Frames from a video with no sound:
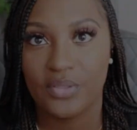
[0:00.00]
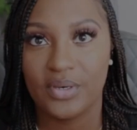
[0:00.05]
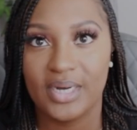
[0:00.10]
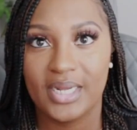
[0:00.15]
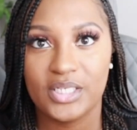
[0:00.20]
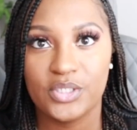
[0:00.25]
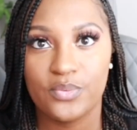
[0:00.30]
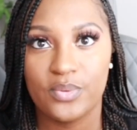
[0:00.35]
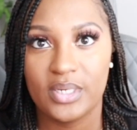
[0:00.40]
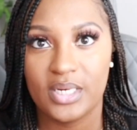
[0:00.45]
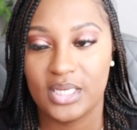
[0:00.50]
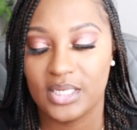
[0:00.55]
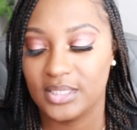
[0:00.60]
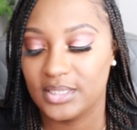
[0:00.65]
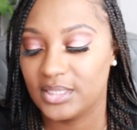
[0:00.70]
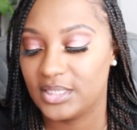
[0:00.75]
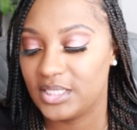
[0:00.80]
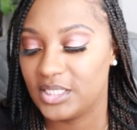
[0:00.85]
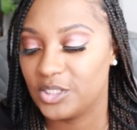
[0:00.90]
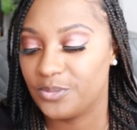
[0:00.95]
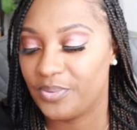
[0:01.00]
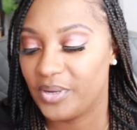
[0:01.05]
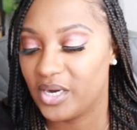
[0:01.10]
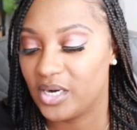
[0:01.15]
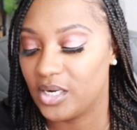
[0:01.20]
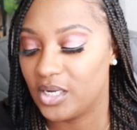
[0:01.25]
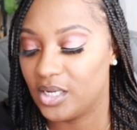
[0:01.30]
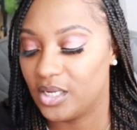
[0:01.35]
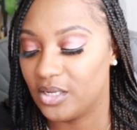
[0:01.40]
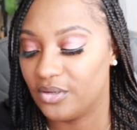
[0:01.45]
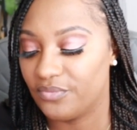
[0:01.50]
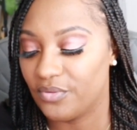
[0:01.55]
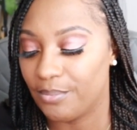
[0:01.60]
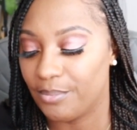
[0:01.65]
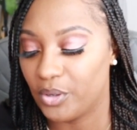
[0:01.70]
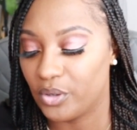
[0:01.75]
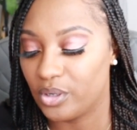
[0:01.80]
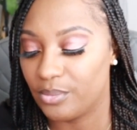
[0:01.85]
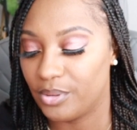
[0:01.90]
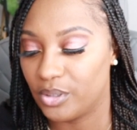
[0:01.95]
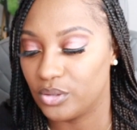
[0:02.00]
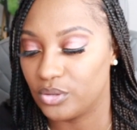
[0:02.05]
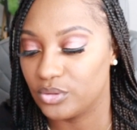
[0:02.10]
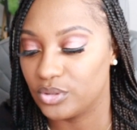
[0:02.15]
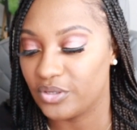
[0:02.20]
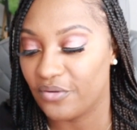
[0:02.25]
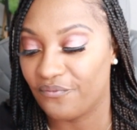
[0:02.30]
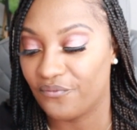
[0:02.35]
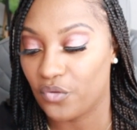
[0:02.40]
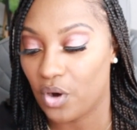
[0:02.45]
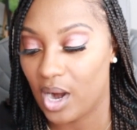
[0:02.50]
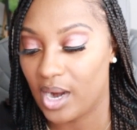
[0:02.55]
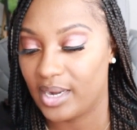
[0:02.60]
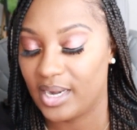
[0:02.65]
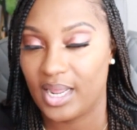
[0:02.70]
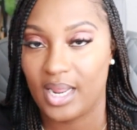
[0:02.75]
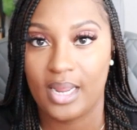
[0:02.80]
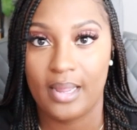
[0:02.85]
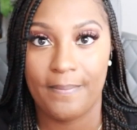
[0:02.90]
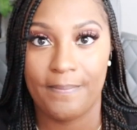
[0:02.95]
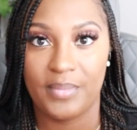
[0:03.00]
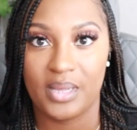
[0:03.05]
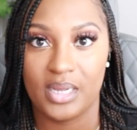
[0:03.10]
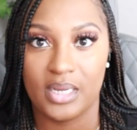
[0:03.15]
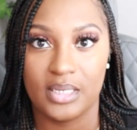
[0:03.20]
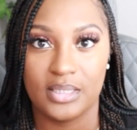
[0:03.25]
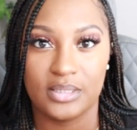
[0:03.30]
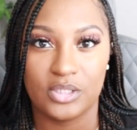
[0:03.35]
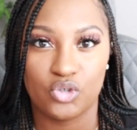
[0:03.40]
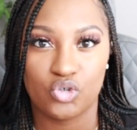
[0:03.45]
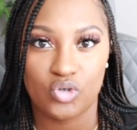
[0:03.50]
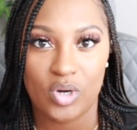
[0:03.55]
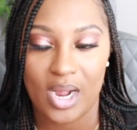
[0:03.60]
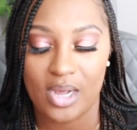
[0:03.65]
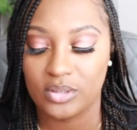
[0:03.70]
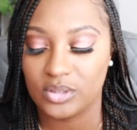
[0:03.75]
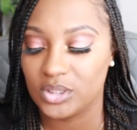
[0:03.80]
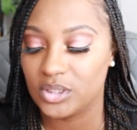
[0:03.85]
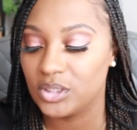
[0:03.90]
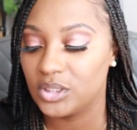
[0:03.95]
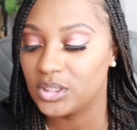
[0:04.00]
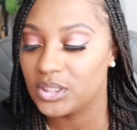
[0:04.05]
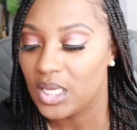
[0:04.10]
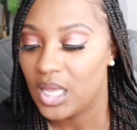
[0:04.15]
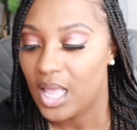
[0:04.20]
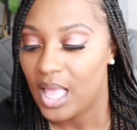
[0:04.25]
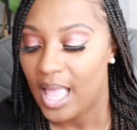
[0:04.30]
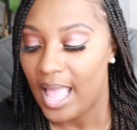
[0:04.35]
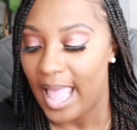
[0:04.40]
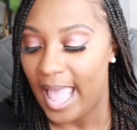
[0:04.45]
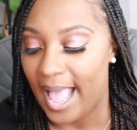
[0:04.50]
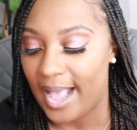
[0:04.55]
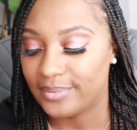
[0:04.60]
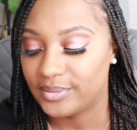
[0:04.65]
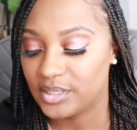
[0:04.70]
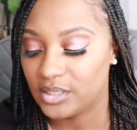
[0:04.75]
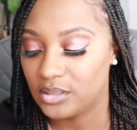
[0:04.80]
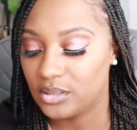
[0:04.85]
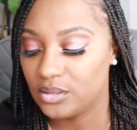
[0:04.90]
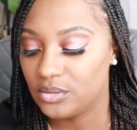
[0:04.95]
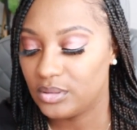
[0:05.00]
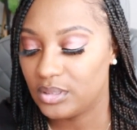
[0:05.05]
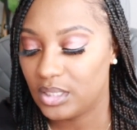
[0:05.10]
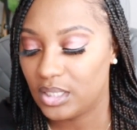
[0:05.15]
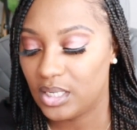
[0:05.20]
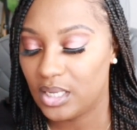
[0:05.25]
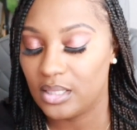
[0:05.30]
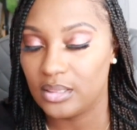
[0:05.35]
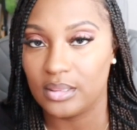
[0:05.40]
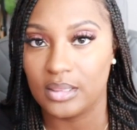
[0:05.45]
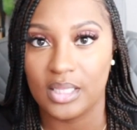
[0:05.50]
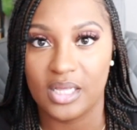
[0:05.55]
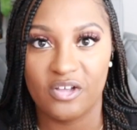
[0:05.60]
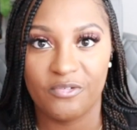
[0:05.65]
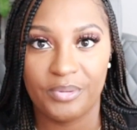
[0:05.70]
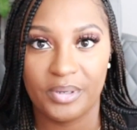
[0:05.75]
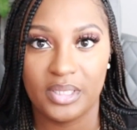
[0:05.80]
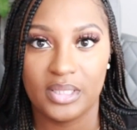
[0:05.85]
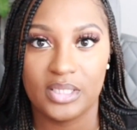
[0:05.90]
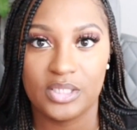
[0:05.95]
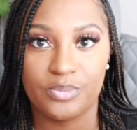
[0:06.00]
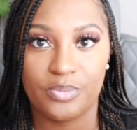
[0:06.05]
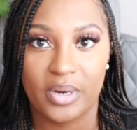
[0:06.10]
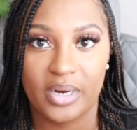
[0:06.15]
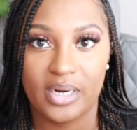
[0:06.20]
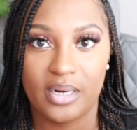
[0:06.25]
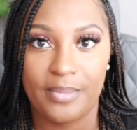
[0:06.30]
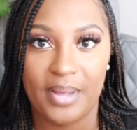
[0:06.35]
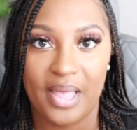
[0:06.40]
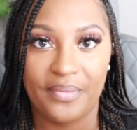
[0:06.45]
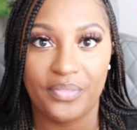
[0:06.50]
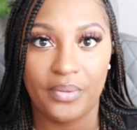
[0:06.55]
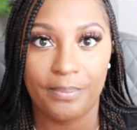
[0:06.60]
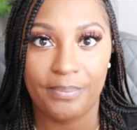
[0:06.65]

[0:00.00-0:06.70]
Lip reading: The next one is these pair of Bonobos Friday men's trousers. Absolutely love picking this brand up at the